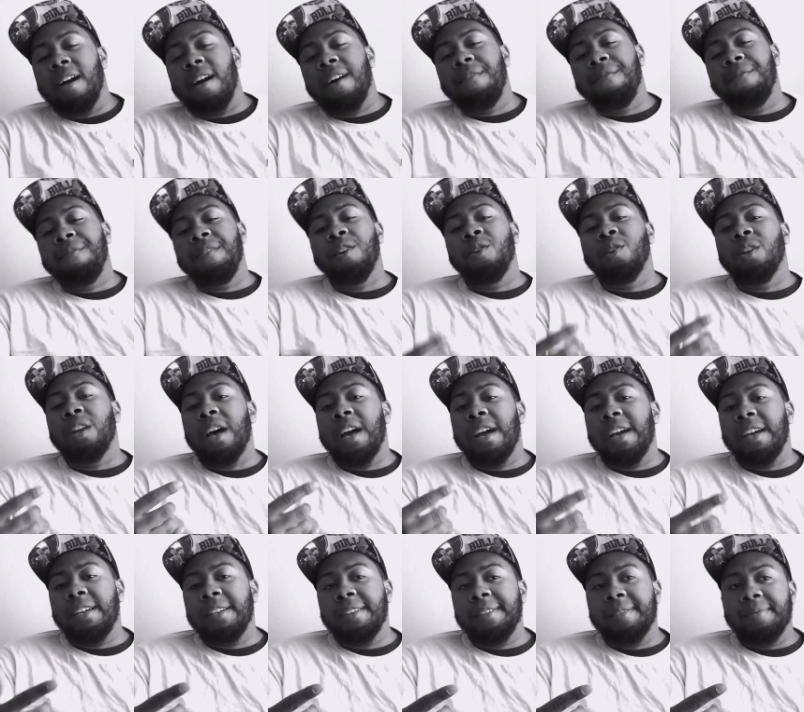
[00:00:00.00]
I feel
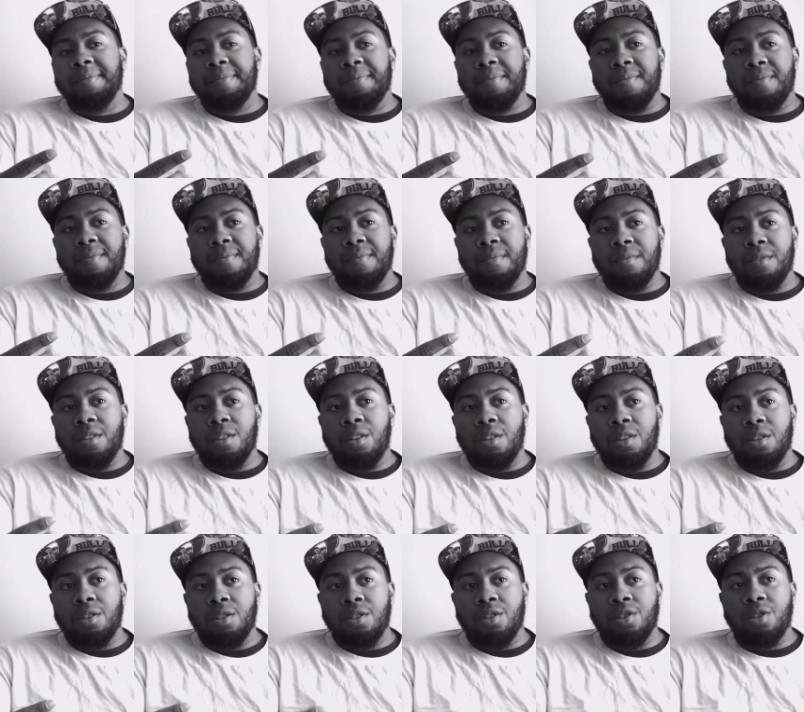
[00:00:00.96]
like
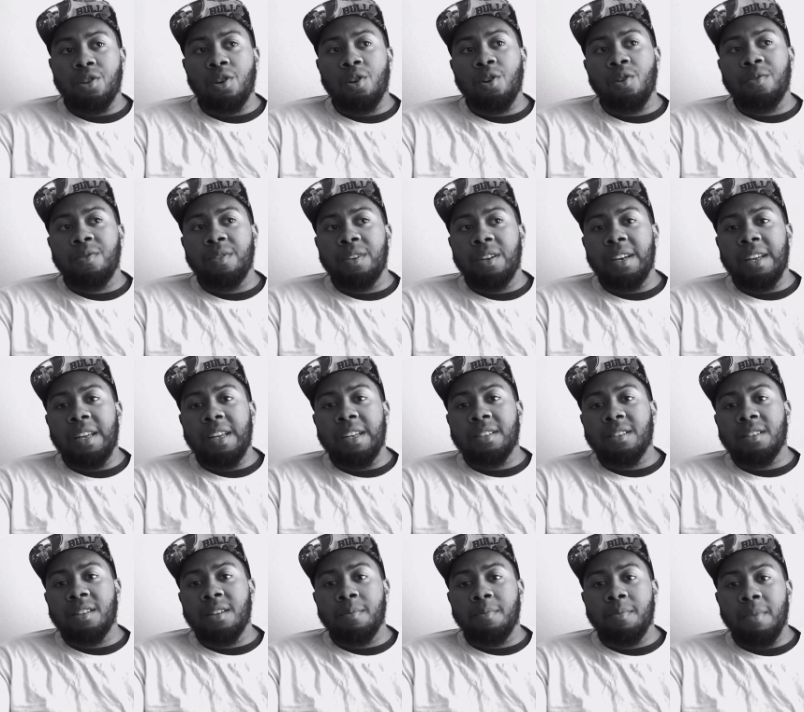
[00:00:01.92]
Surf
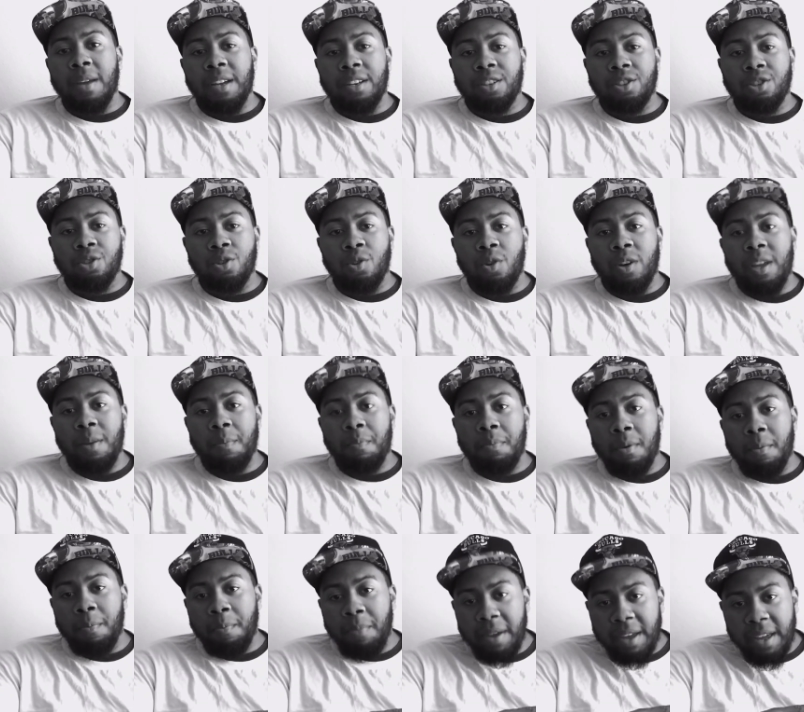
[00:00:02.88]
needs to make sure he
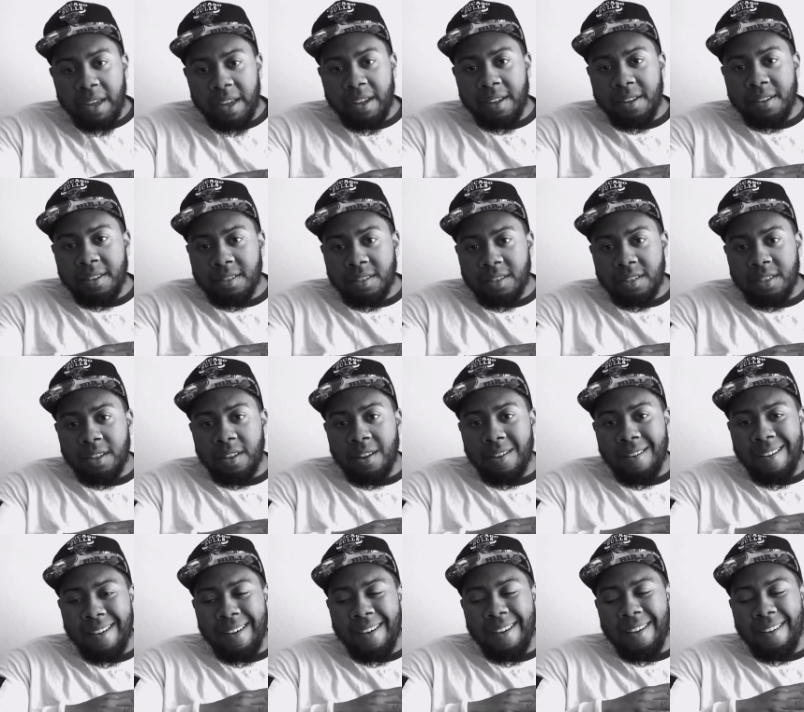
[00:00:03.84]
prepares
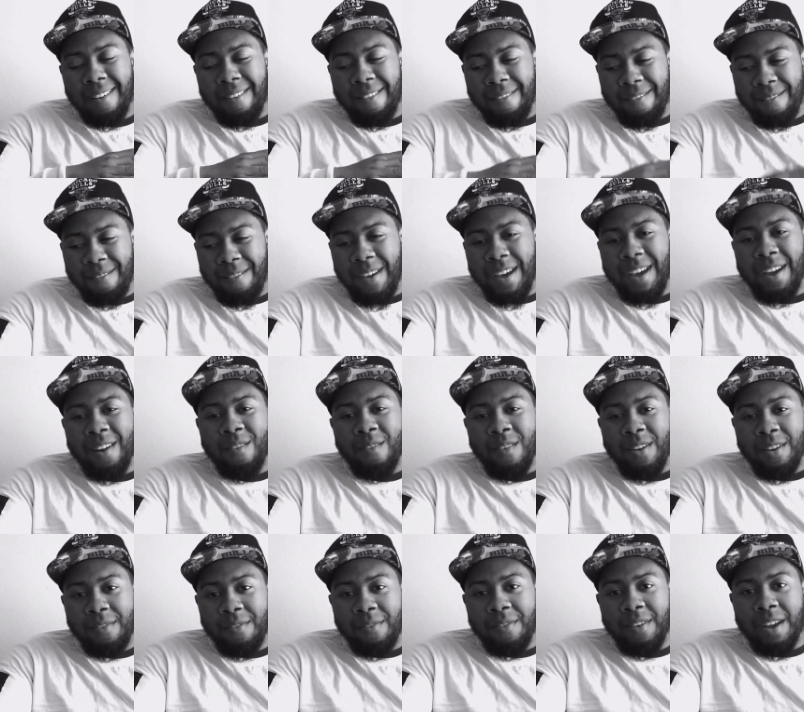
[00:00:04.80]

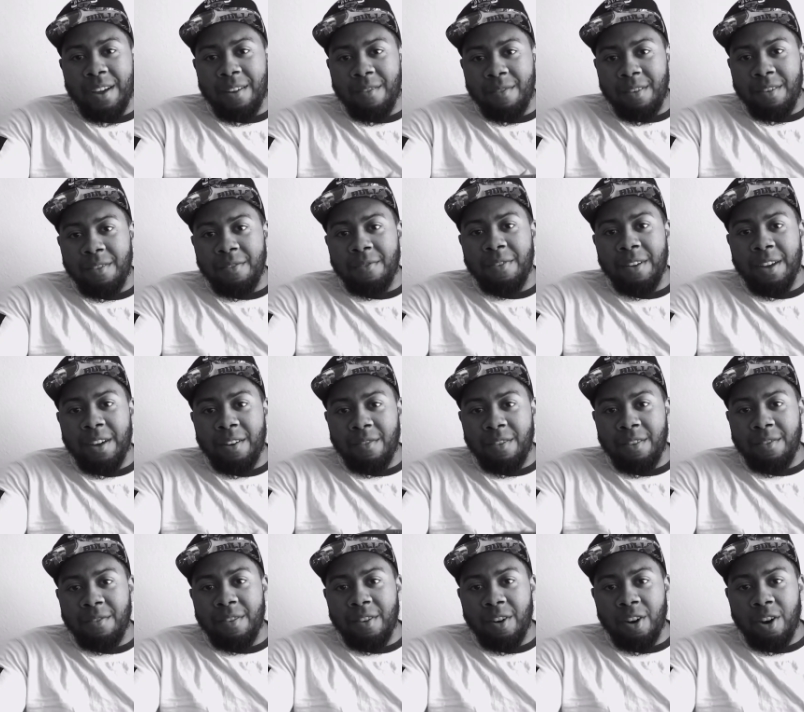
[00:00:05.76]
very, very,
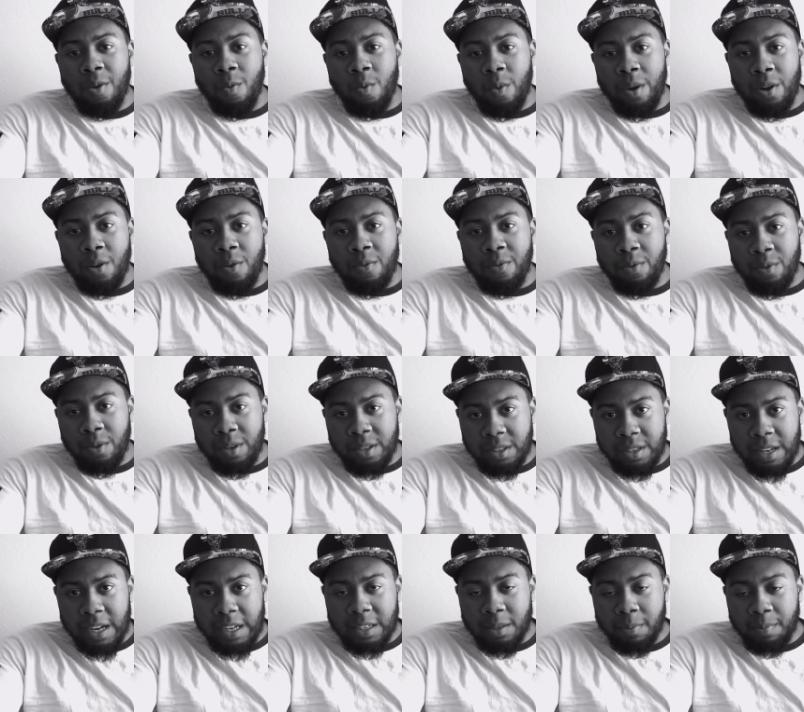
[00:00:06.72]
very, very well for his
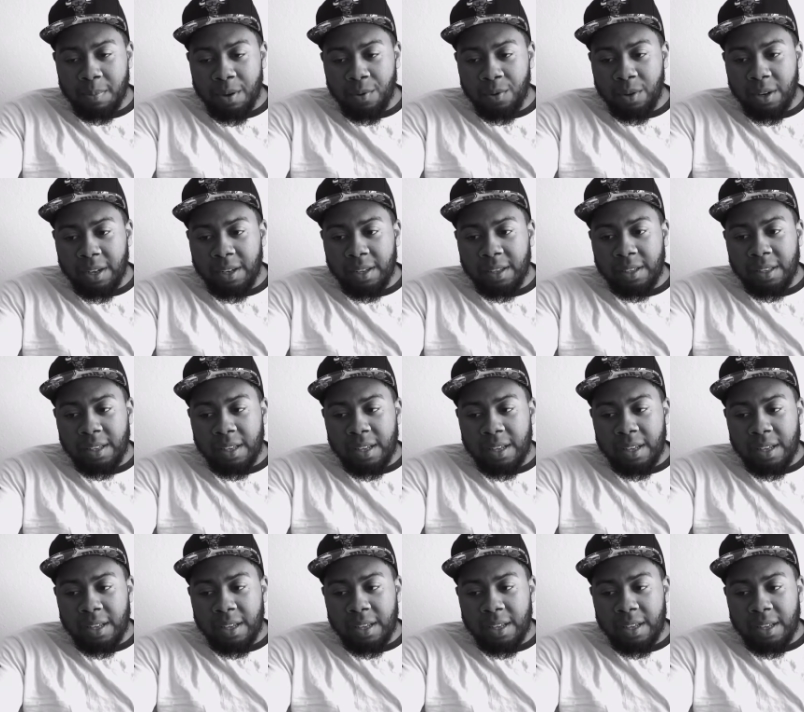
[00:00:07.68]
next opponent